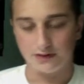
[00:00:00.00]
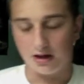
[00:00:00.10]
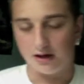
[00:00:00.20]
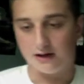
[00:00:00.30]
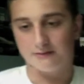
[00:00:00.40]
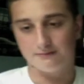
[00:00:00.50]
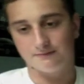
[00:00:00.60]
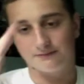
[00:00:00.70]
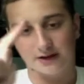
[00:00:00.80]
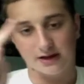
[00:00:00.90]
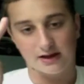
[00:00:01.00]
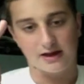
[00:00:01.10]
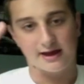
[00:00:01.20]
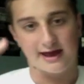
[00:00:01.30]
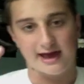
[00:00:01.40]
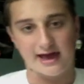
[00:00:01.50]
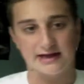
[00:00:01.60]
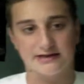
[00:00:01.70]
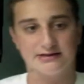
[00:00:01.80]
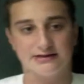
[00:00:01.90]
Um,
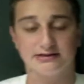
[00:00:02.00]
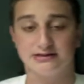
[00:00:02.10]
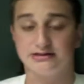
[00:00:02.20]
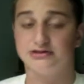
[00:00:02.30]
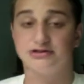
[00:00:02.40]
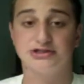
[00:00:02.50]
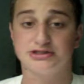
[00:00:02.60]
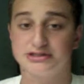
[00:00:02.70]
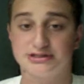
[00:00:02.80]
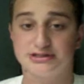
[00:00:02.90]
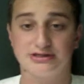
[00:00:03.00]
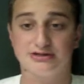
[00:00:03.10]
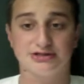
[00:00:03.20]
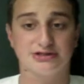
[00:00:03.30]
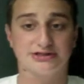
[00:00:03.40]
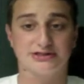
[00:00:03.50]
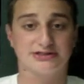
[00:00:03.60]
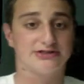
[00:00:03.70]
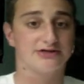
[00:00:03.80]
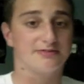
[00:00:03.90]
and usually, usually
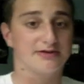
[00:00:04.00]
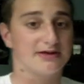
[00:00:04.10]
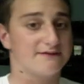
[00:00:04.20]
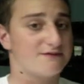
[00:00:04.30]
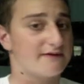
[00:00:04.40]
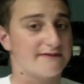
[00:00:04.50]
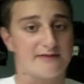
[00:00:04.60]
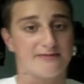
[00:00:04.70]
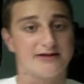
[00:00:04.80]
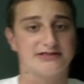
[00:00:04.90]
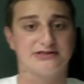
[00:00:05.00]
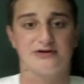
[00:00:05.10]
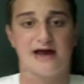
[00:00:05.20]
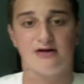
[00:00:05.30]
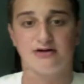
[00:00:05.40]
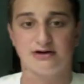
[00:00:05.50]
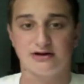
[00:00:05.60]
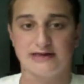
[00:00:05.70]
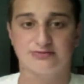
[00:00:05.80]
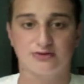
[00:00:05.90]
took me like 45 minutes to an hour to
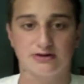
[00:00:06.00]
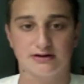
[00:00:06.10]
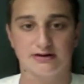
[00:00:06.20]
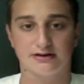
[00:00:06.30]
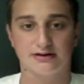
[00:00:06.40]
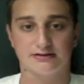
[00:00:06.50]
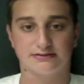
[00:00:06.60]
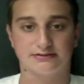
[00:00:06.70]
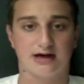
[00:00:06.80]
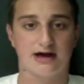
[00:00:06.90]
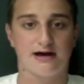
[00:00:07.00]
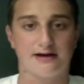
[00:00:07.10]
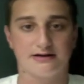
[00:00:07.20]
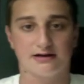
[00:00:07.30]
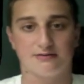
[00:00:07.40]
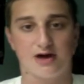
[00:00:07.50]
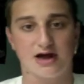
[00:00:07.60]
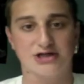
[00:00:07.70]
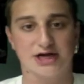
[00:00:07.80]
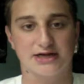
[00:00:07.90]
export a uh, a
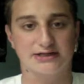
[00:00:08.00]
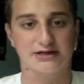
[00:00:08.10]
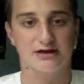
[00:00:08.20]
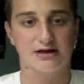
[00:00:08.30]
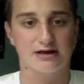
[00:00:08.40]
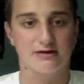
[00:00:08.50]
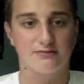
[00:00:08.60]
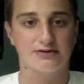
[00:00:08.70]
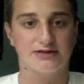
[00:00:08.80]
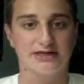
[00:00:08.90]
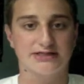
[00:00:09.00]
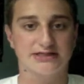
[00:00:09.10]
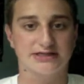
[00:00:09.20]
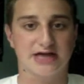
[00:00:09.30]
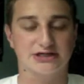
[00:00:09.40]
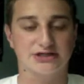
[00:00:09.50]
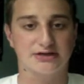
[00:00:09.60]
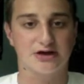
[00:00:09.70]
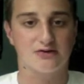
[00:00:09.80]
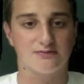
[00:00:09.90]
project, but this is
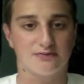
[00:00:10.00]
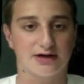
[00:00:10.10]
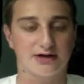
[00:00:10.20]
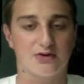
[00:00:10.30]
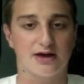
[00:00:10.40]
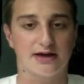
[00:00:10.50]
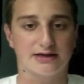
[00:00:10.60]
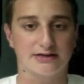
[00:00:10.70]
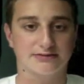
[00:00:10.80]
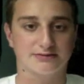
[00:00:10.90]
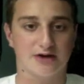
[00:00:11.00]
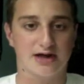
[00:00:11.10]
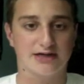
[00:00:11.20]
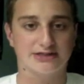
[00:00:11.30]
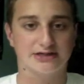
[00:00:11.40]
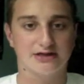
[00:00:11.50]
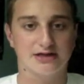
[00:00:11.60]
actually going pretty quick. I'm surprised.